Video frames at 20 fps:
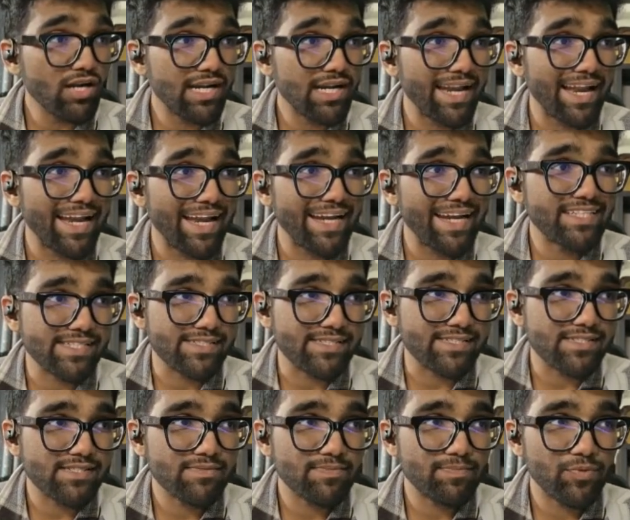light
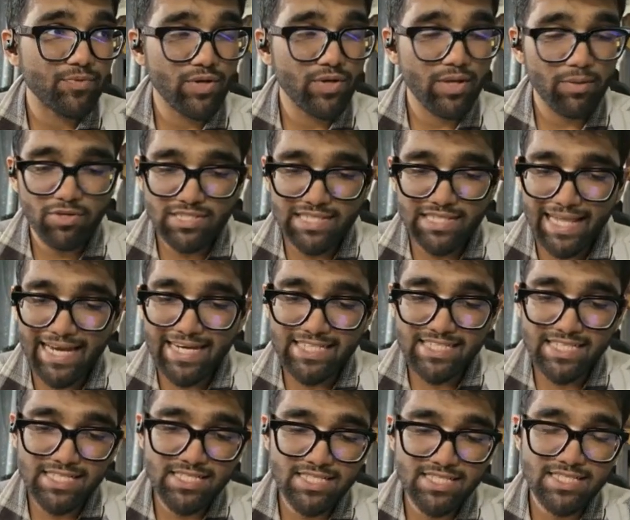chains. Okay. Because light
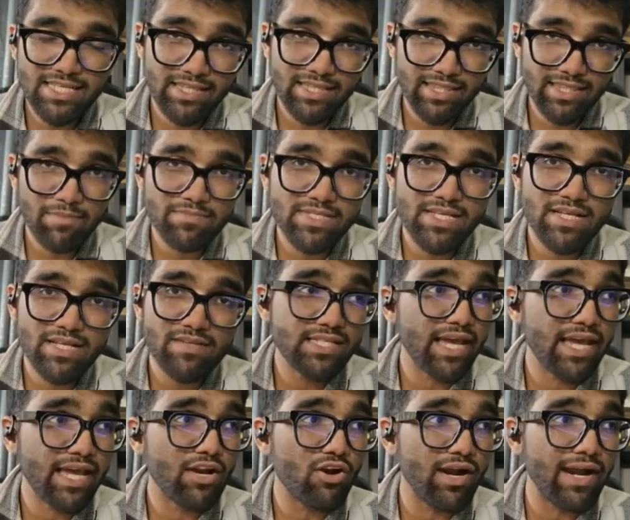chains in themselves
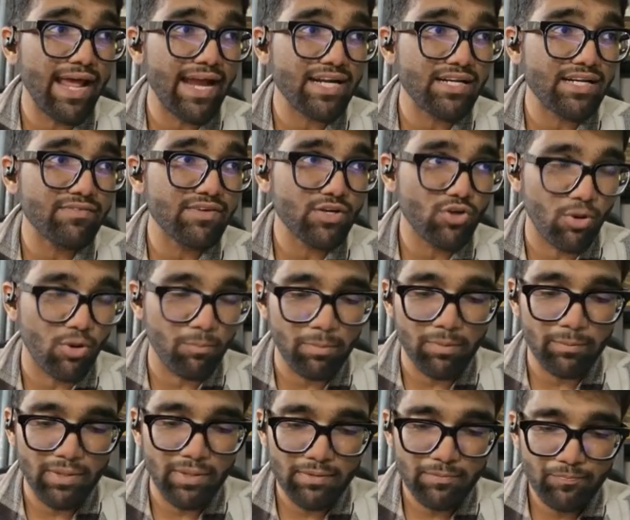cannot activate
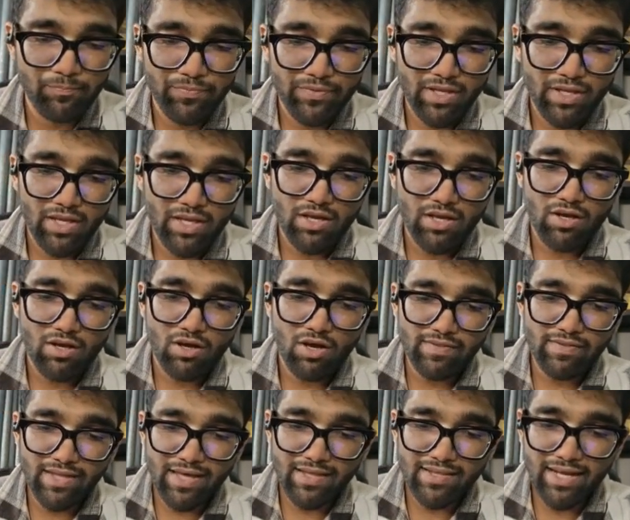complement.
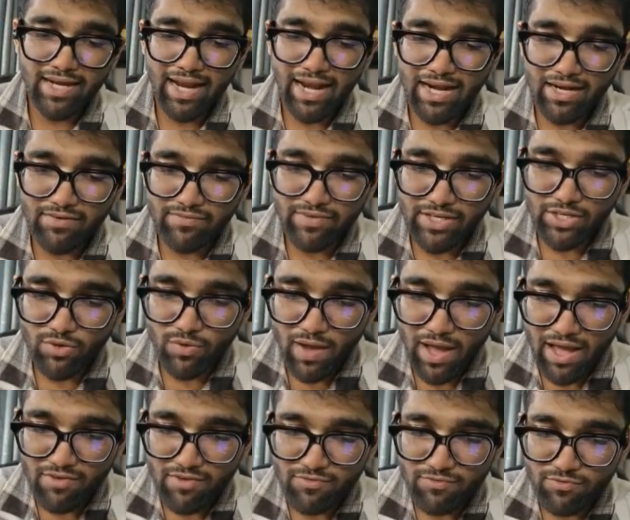On the other hand, when you
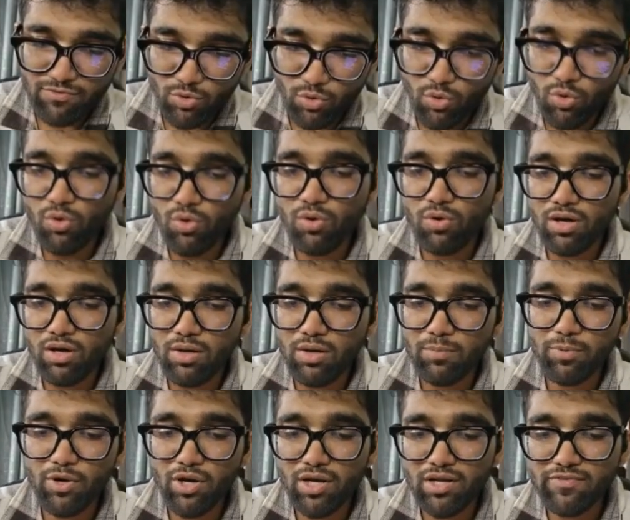have no
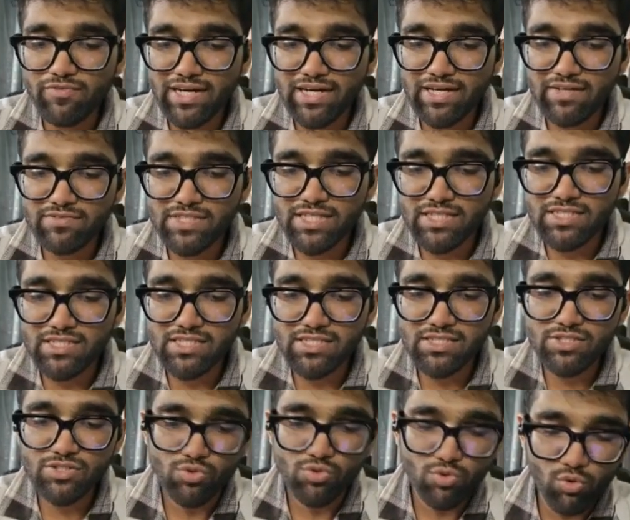proliferative
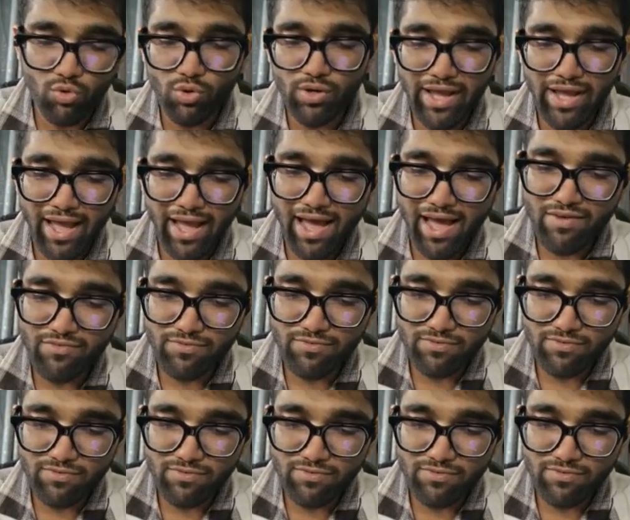changes, you could have